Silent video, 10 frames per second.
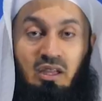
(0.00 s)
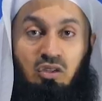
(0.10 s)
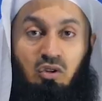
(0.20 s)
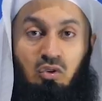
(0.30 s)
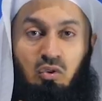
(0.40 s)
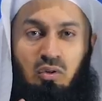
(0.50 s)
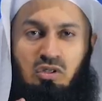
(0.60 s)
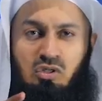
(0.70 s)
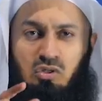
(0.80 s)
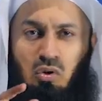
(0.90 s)
You know, you are
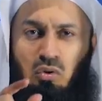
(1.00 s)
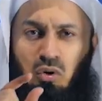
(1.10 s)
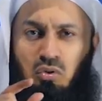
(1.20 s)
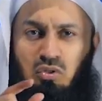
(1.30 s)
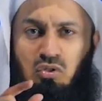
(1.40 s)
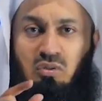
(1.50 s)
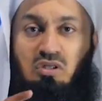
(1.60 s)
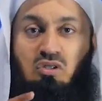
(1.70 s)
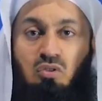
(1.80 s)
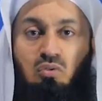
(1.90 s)
so close to
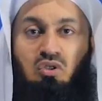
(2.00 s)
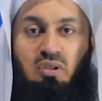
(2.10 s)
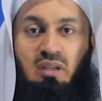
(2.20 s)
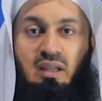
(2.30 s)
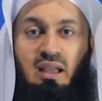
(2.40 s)
the solution.